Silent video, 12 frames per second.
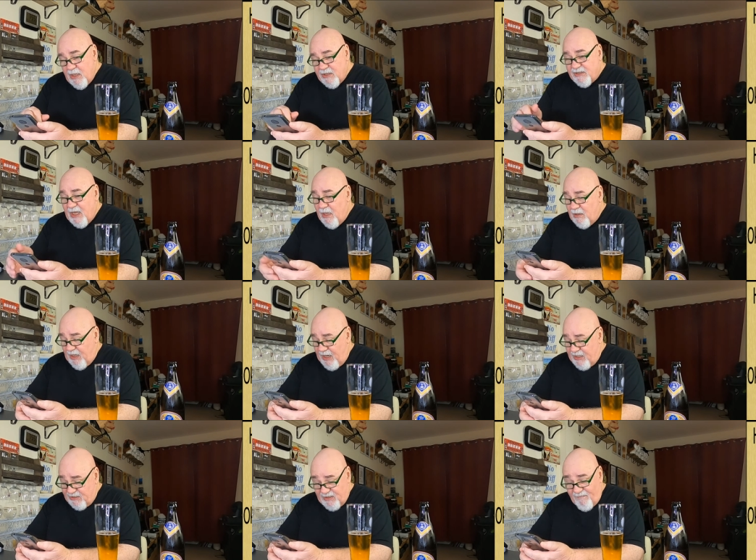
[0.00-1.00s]
Style
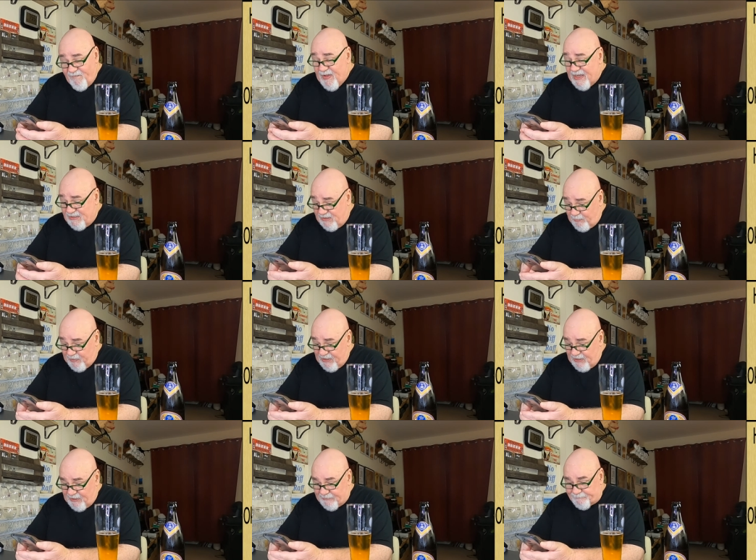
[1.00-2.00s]
guide, it's a fest beer.